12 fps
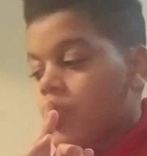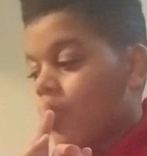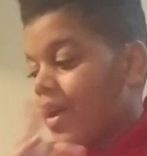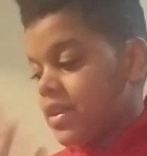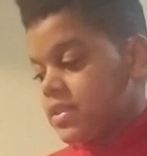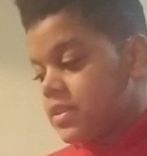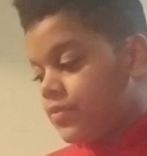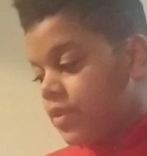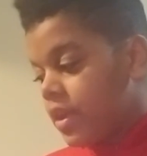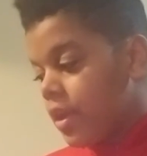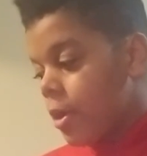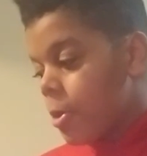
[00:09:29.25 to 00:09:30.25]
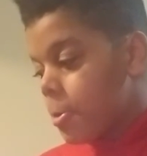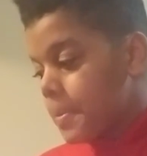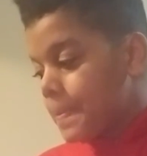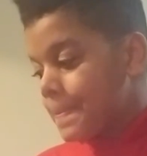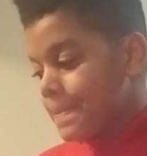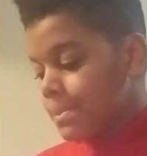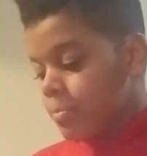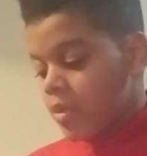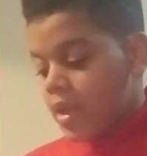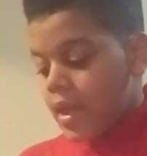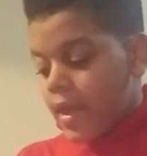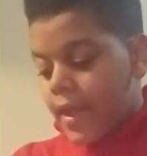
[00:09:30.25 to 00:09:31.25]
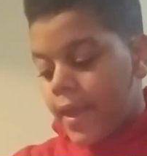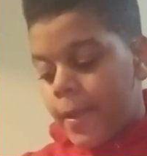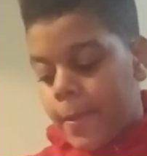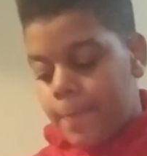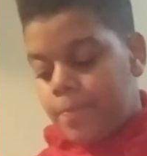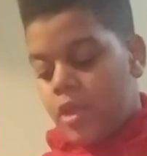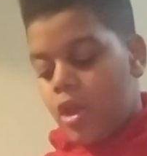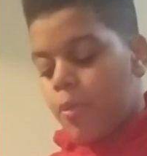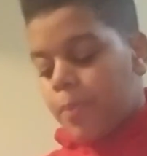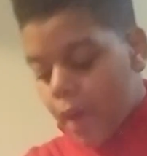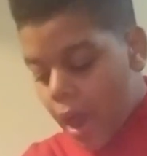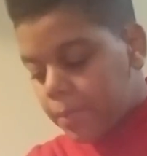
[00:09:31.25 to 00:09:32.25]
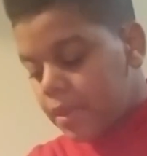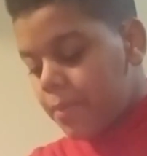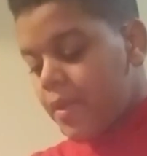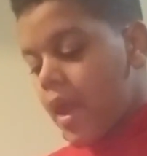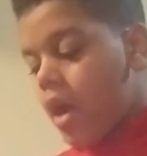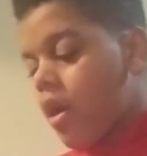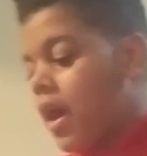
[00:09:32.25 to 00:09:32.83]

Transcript: watch this video and it'll probably be out,